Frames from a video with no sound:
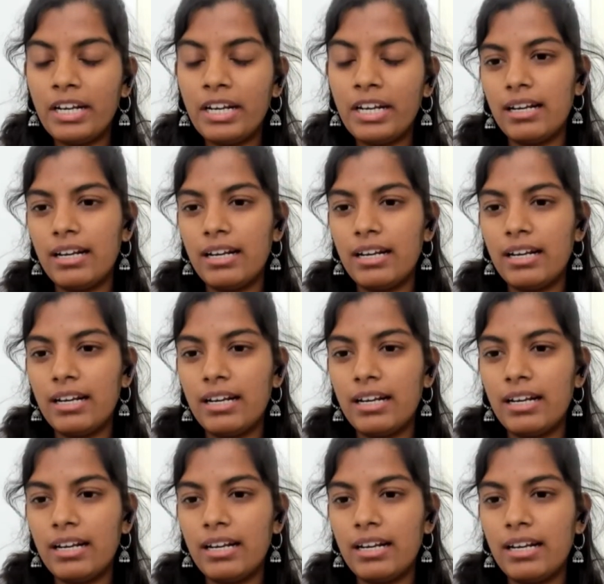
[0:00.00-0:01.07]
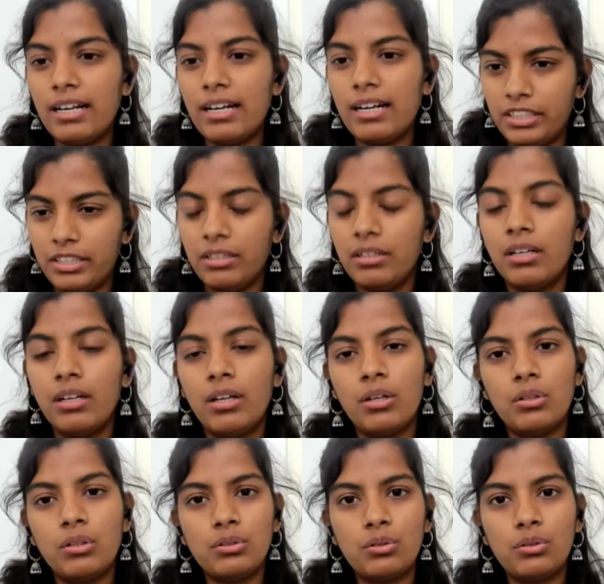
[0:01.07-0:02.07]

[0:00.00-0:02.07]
and what analysis you are trying to see.